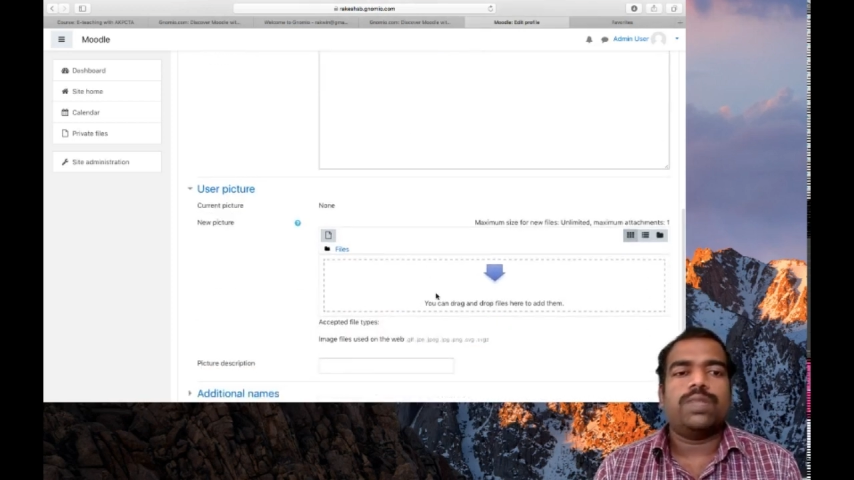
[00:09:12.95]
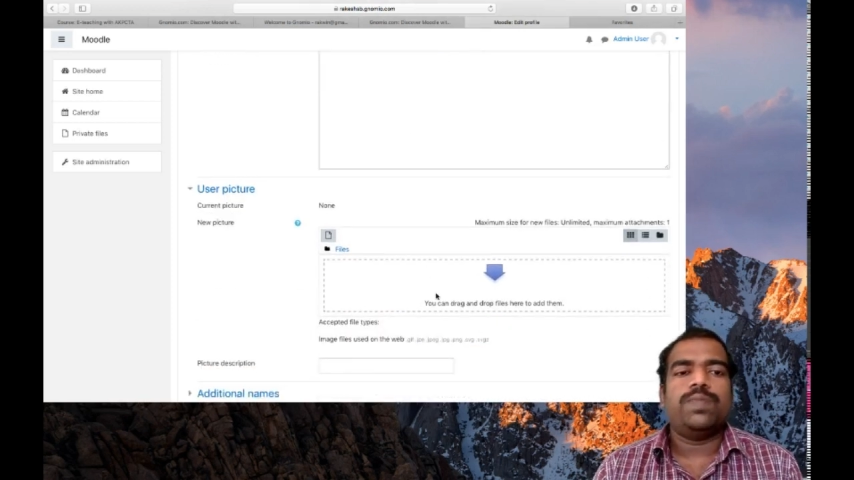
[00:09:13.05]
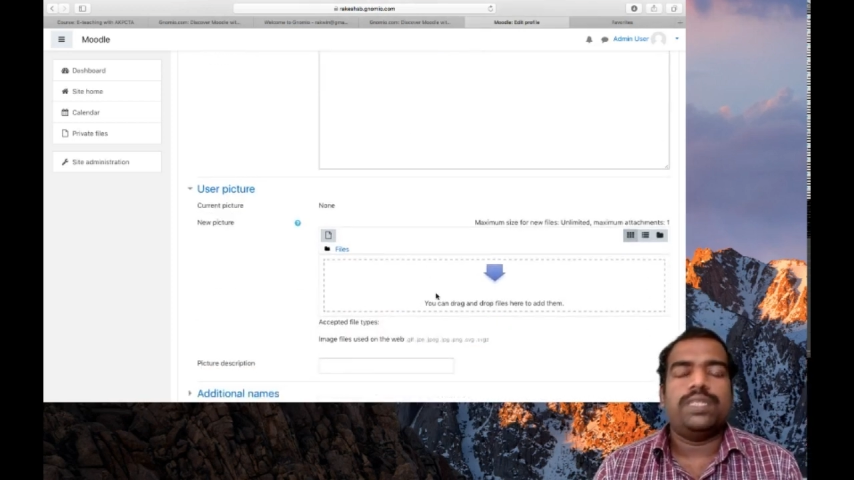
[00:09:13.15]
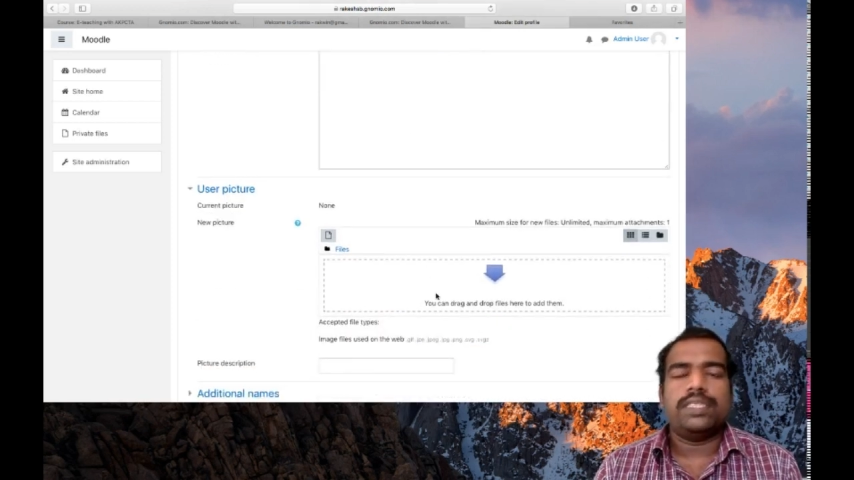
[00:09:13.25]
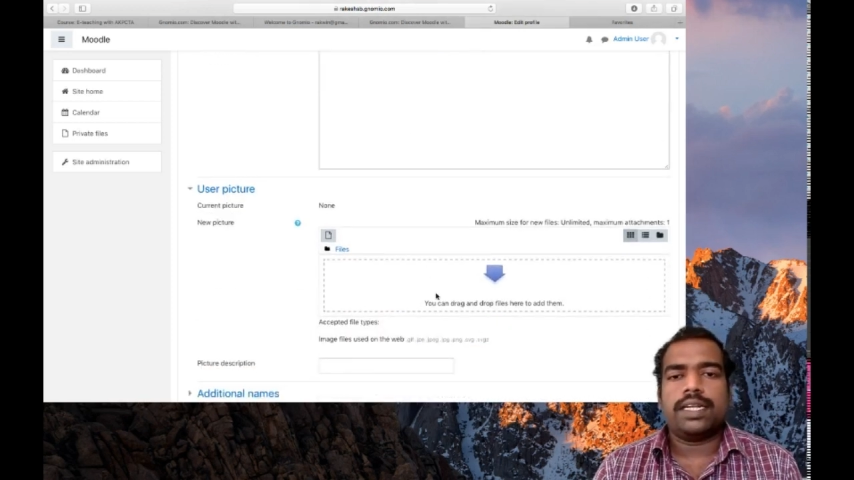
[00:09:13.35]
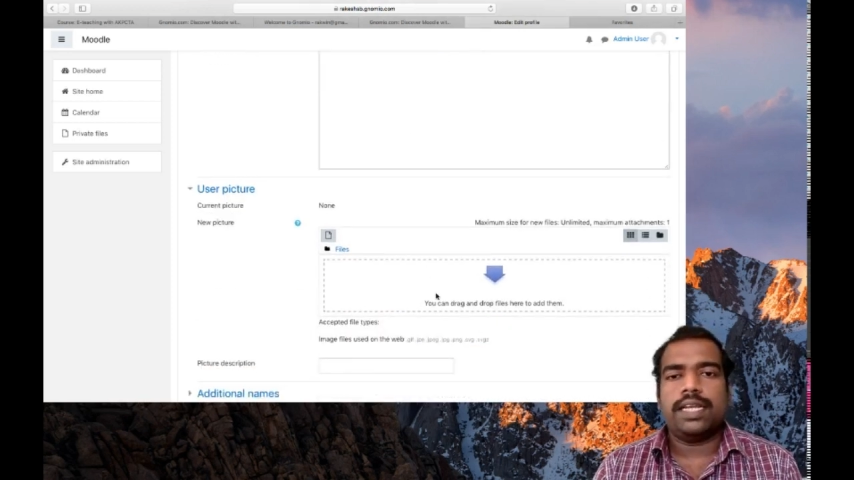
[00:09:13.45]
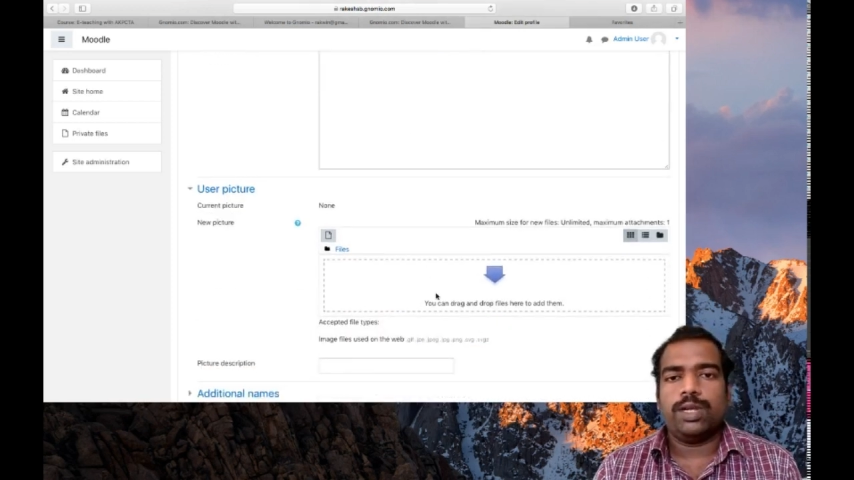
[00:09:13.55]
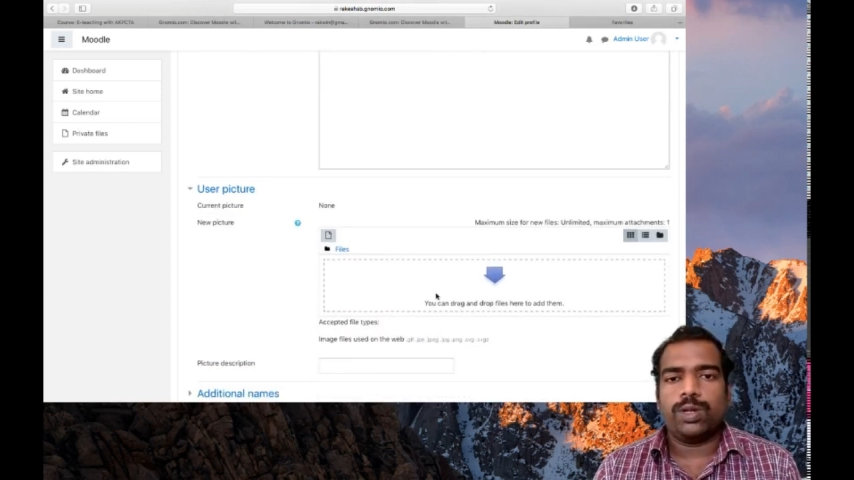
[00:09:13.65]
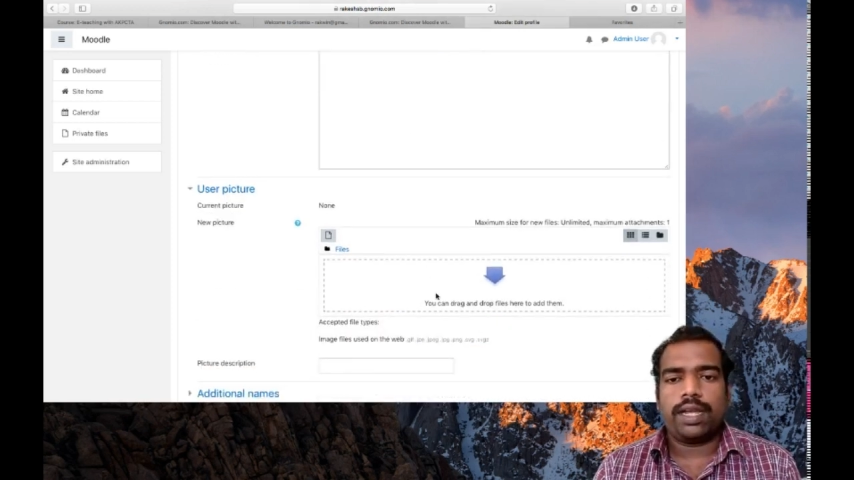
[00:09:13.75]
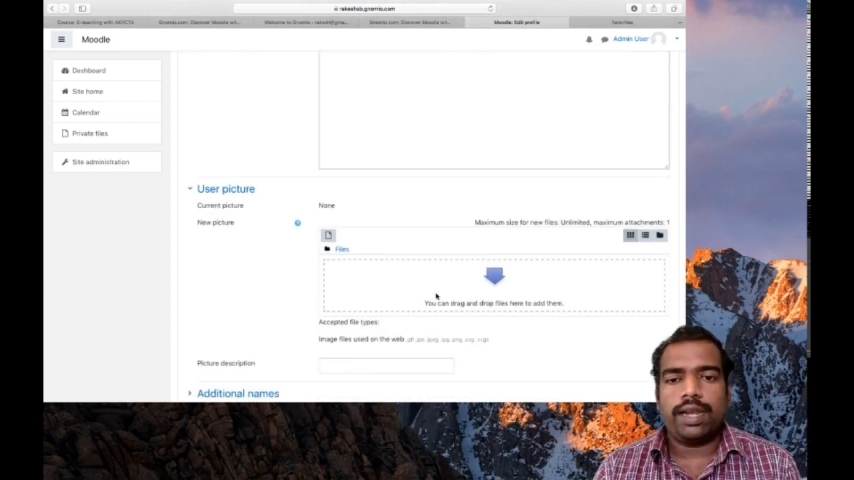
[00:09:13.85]
picture here,
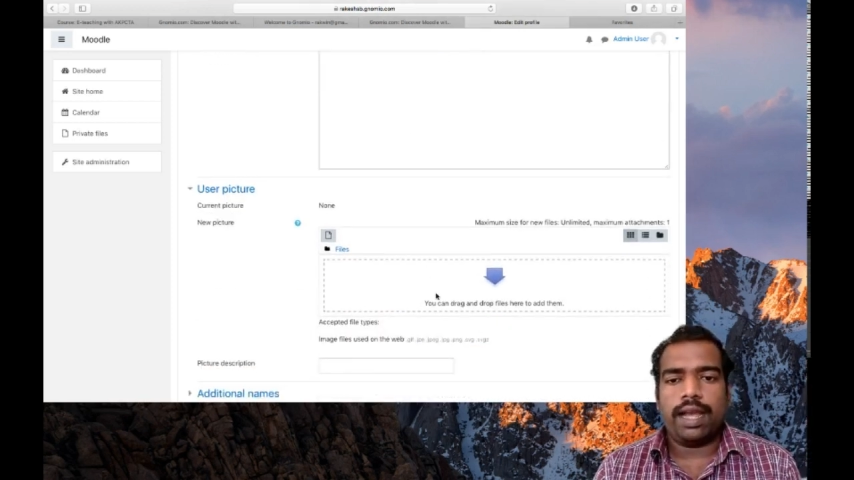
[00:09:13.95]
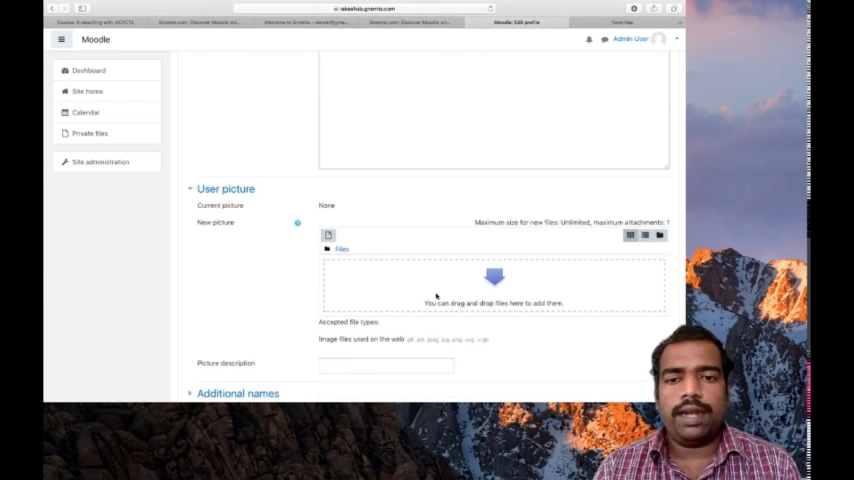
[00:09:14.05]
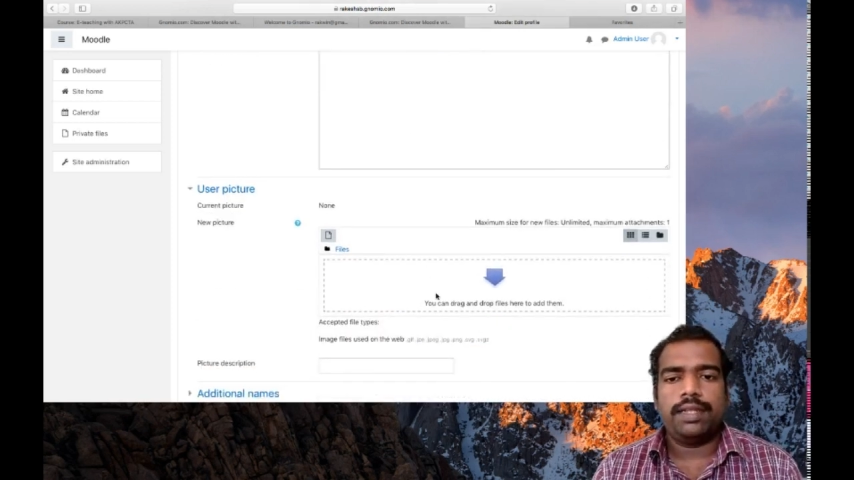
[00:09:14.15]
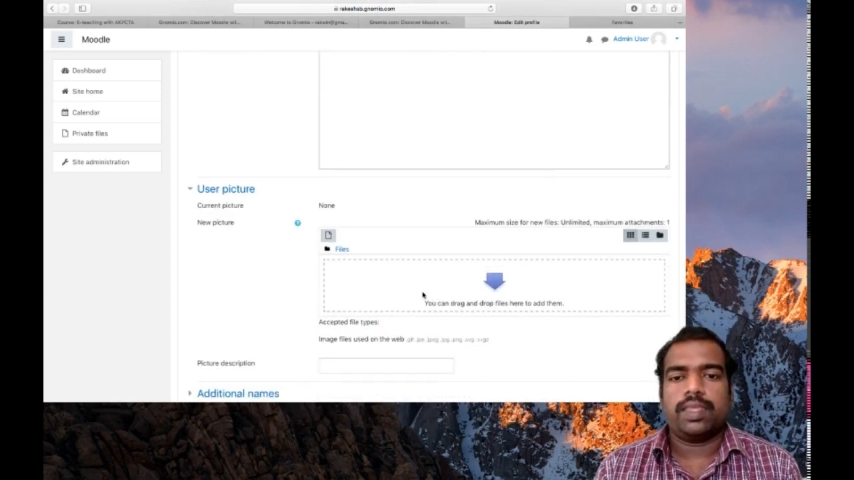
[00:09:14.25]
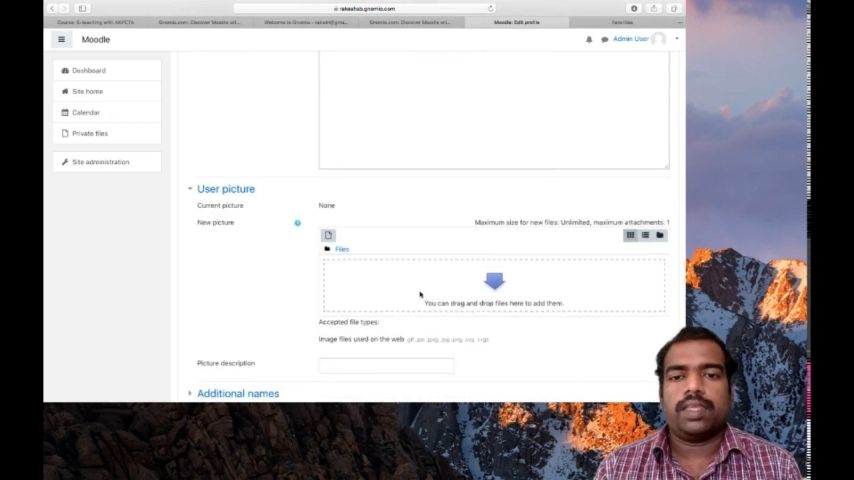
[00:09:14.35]
you can add.